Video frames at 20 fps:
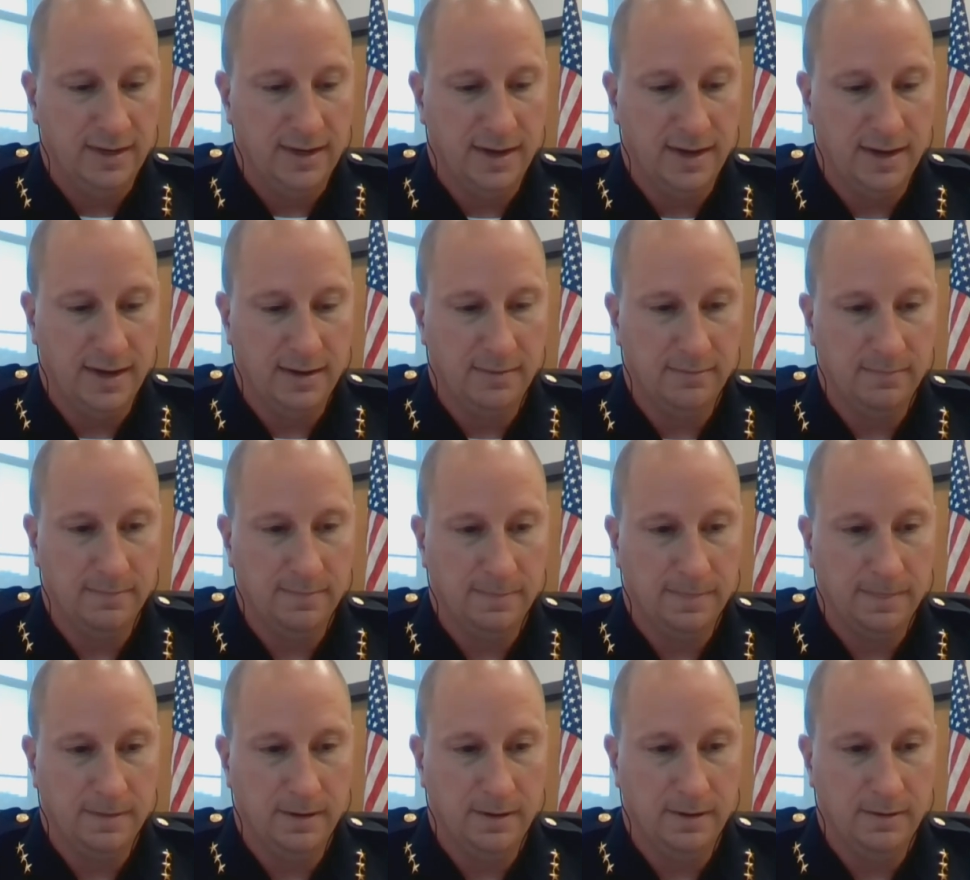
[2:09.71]
Um,
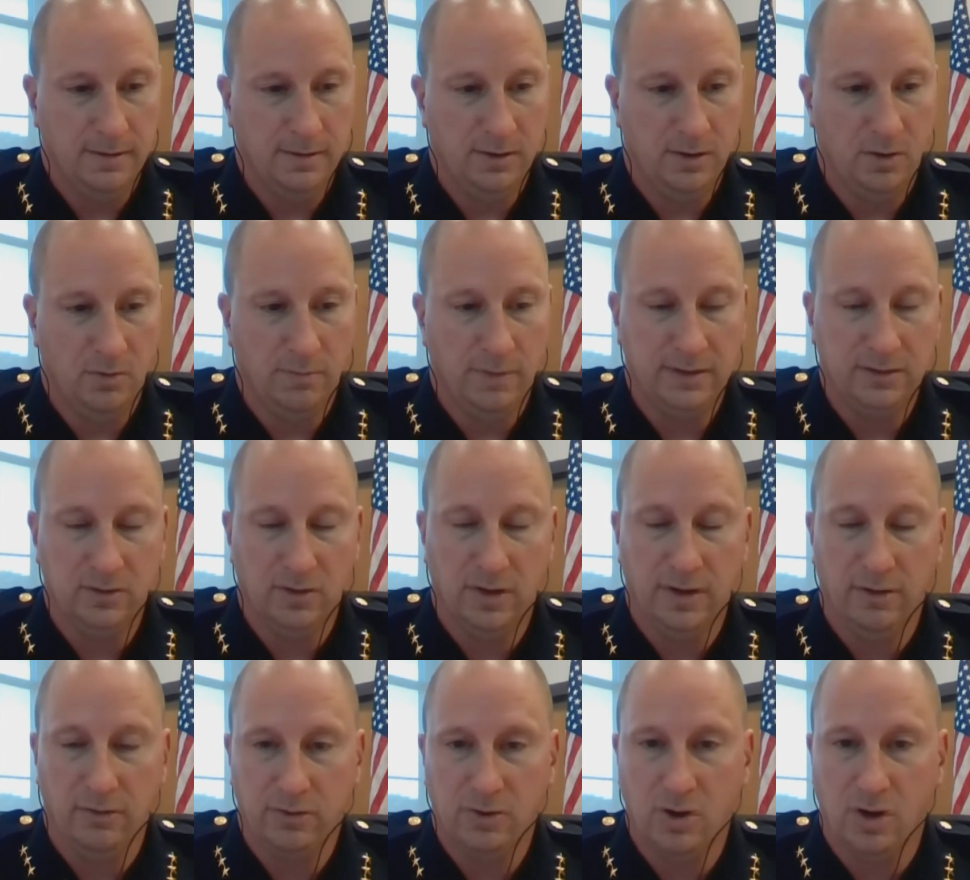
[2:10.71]
you know, mental
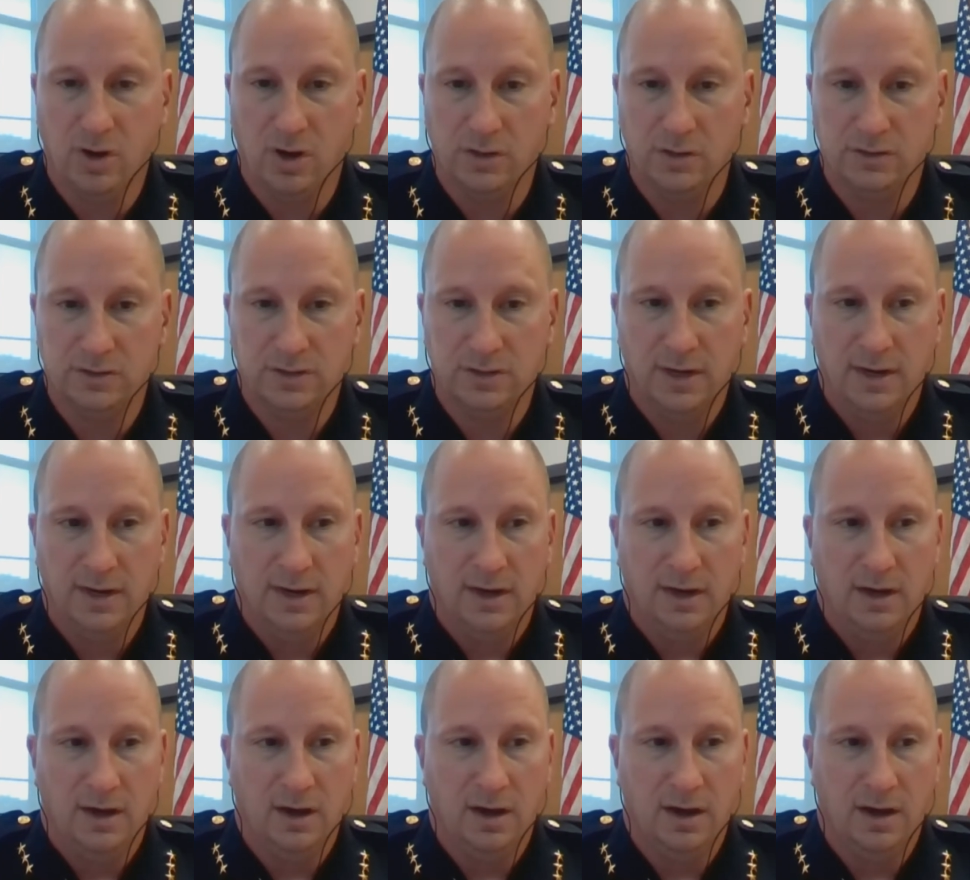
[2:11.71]
health calls
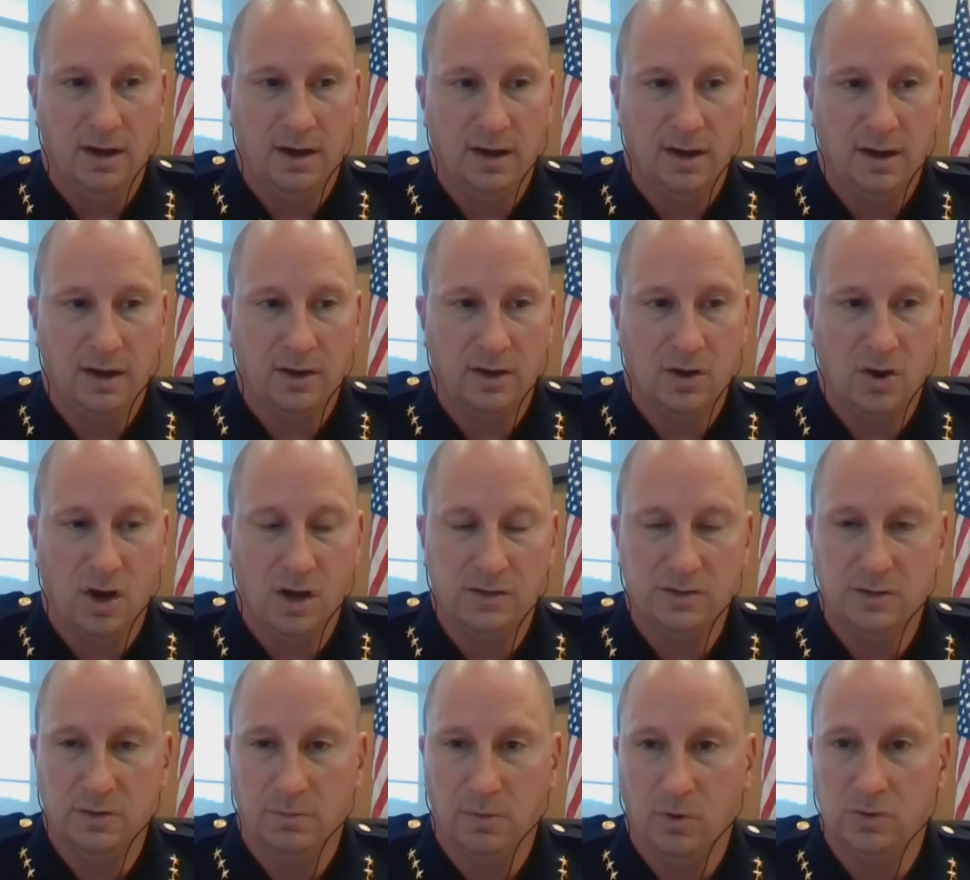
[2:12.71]
uh,
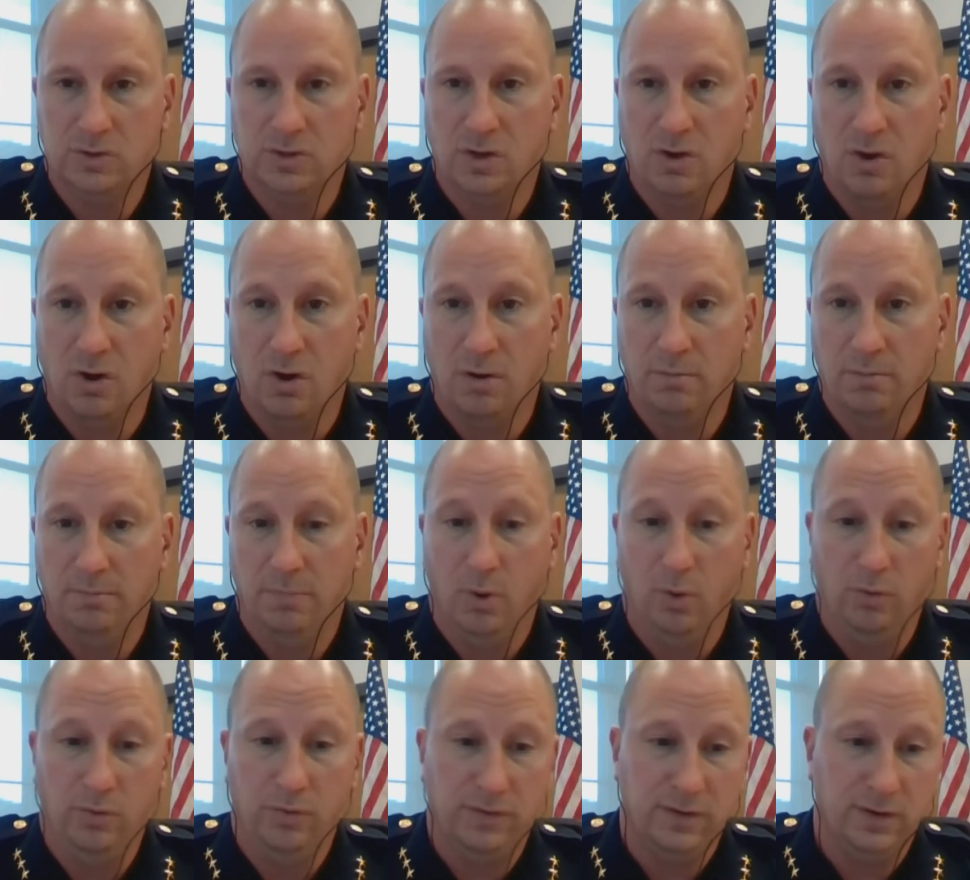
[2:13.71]
cause the most harm,
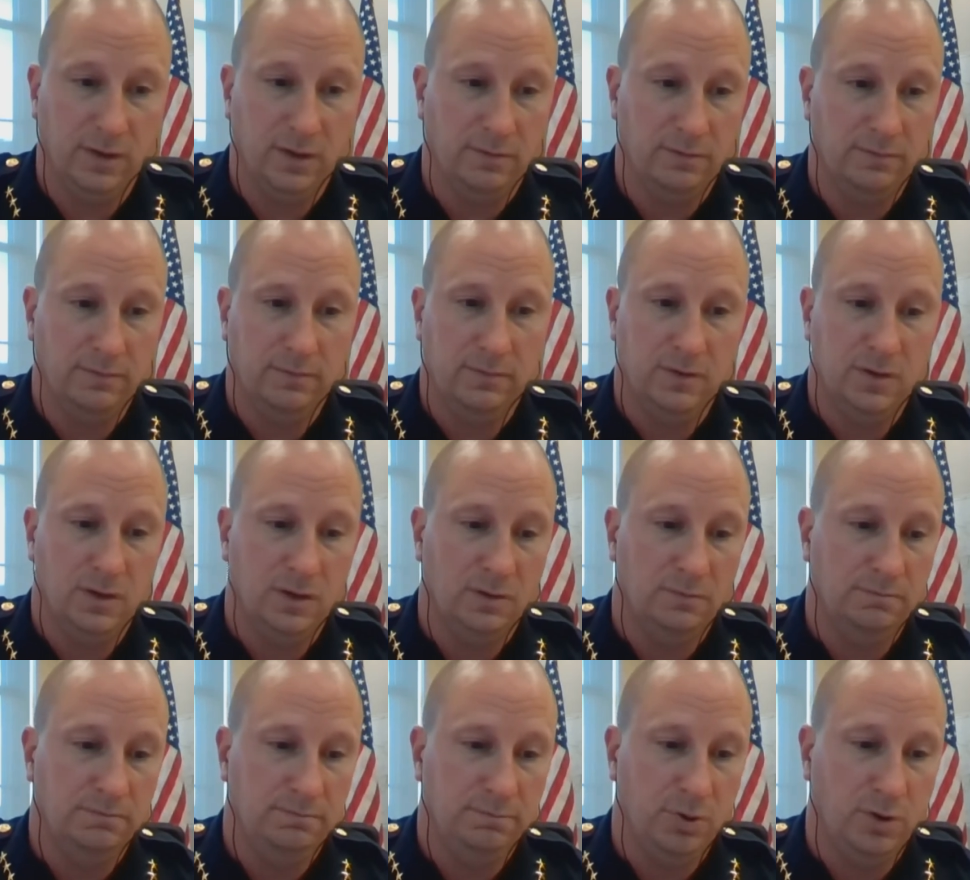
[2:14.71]
both to the to the
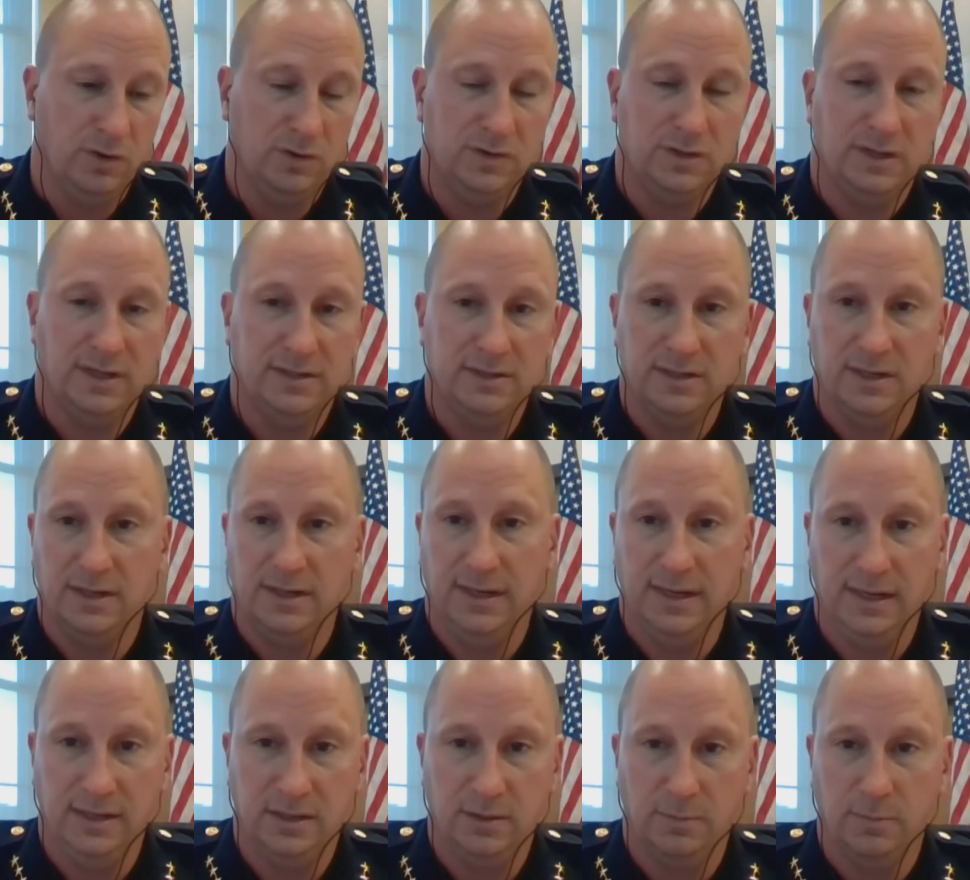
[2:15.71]
person that's in
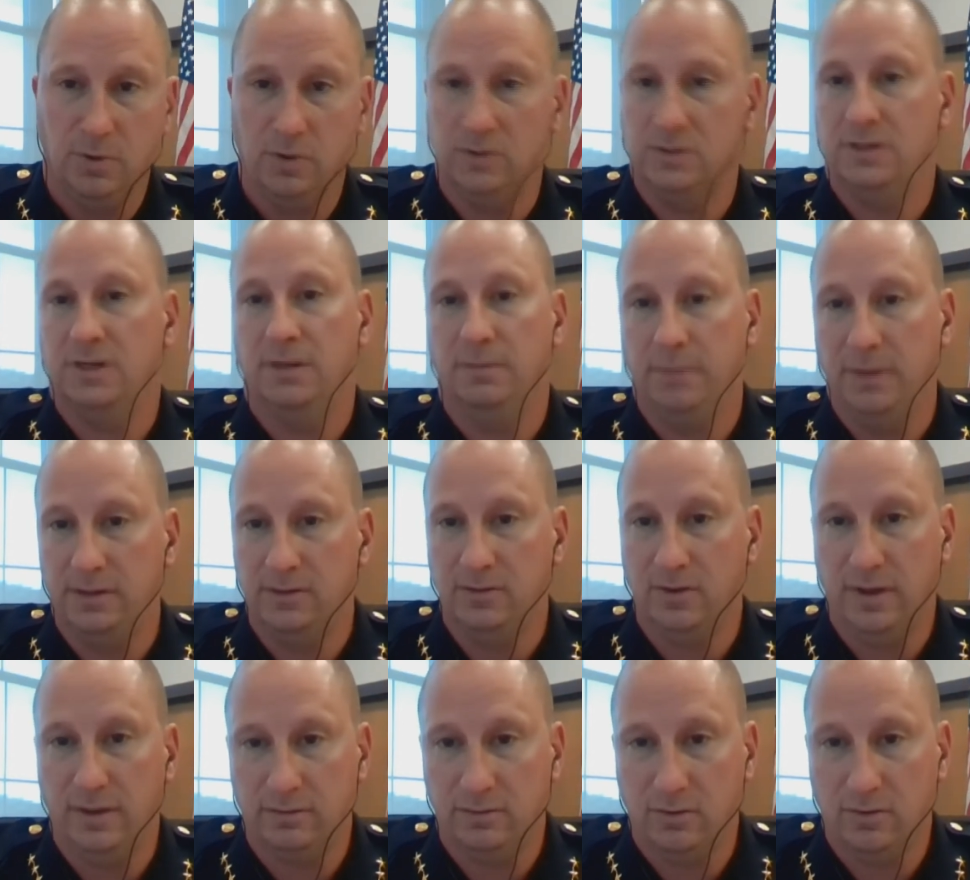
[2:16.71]
need, the person in mental
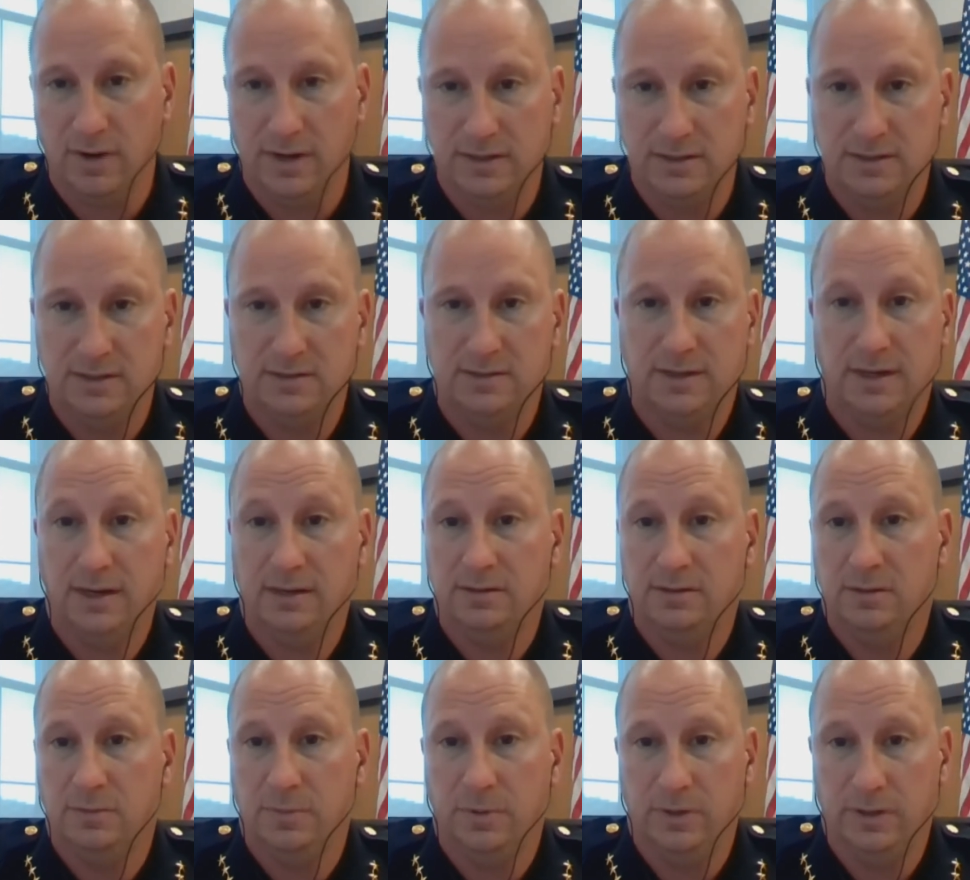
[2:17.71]
health crisis, and
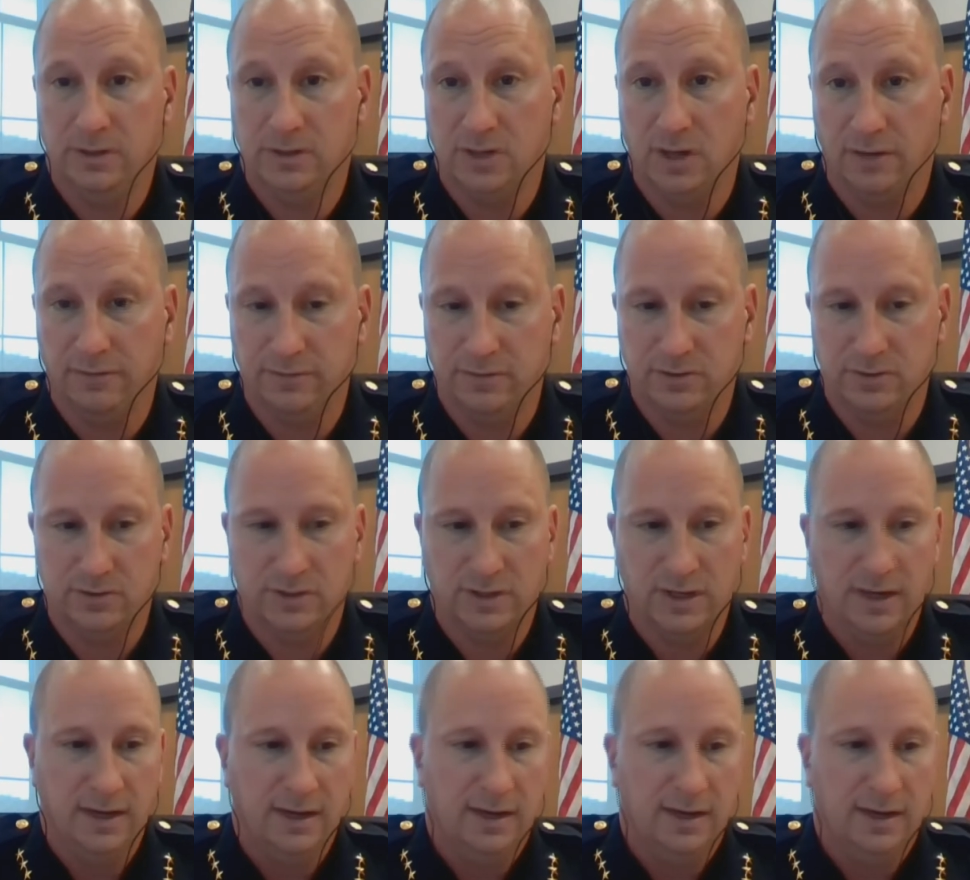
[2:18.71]
to police officers.